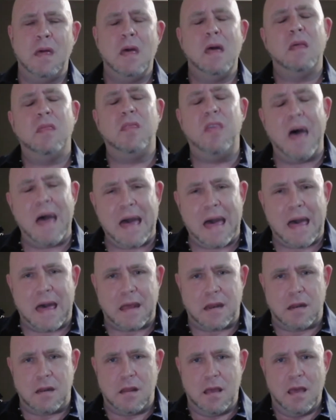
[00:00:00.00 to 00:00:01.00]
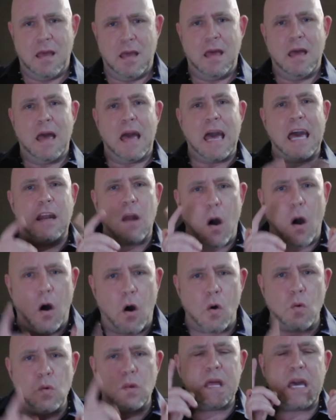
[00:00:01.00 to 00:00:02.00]
then, and
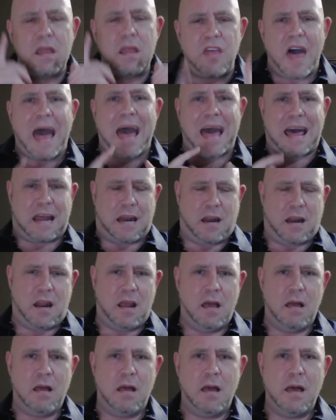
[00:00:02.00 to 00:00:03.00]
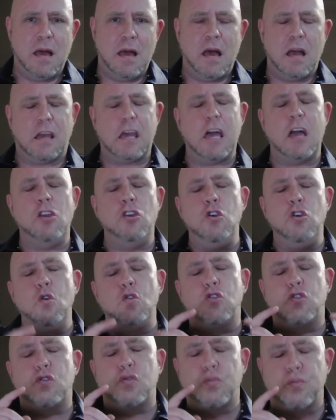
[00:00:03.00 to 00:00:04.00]
only then, can you
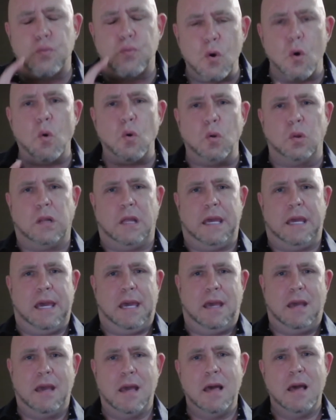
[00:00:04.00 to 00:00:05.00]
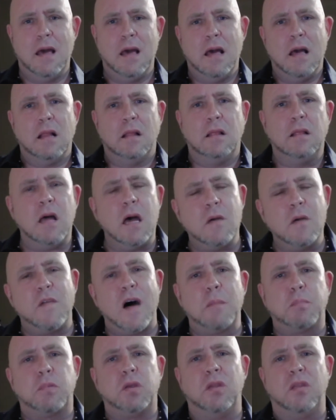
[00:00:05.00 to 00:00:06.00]
truly live
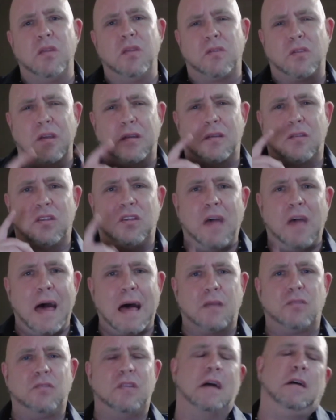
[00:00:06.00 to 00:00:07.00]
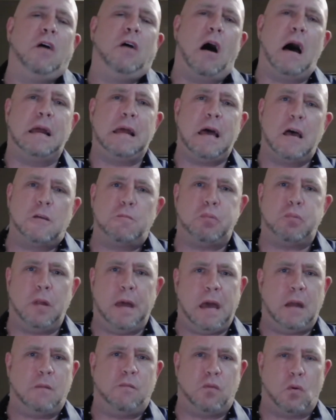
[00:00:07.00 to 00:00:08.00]
up to the success that God has
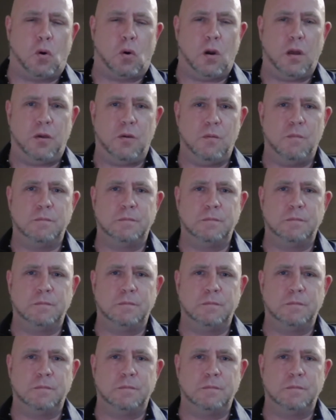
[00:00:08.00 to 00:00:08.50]
planned for you.